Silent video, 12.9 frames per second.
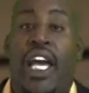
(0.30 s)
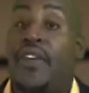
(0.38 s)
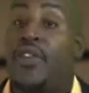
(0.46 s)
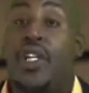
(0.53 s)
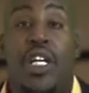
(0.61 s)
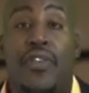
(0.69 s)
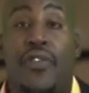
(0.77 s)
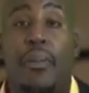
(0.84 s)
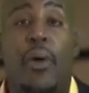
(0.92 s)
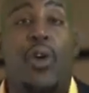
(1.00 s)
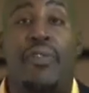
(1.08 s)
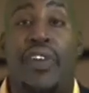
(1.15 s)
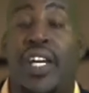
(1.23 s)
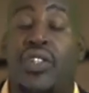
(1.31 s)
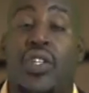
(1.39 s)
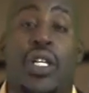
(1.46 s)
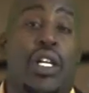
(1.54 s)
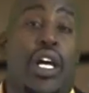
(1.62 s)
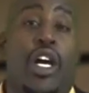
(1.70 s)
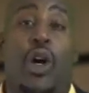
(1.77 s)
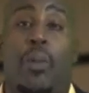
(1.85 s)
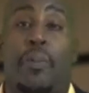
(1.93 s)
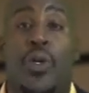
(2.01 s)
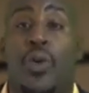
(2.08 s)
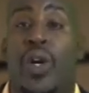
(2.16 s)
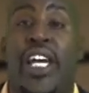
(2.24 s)
If you're looking for motivation to
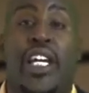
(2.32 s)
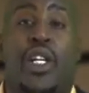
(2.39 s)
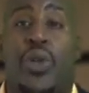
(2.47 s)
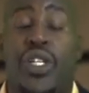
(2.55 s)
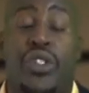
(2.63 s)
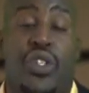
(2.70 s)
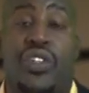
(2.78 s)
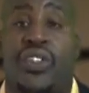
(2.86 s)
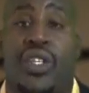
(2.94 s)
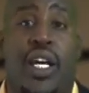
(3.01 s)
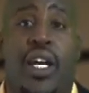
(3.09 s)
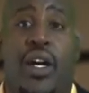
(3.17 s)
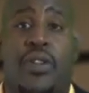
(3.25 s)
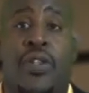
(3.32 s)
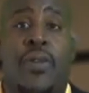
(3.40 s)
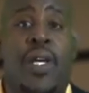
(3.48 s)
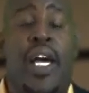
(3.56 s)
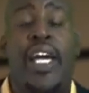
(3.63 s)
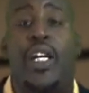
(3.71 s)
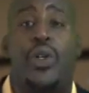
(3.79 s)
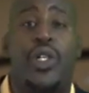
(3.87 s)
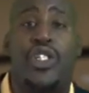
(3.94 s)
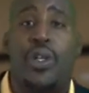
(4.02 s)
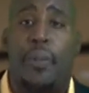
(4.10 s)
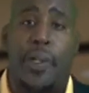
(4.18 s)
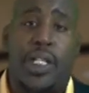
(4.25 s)
help you increase your sales,
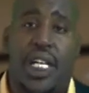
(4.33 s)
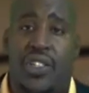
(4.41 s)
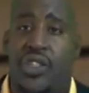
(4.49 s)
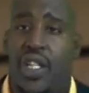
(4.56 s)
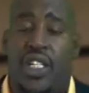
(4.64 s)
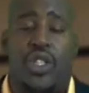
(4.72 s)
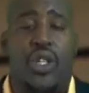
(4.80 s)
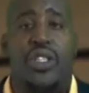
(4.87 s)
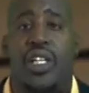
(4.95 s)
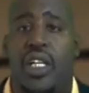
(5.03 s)
increase your production at your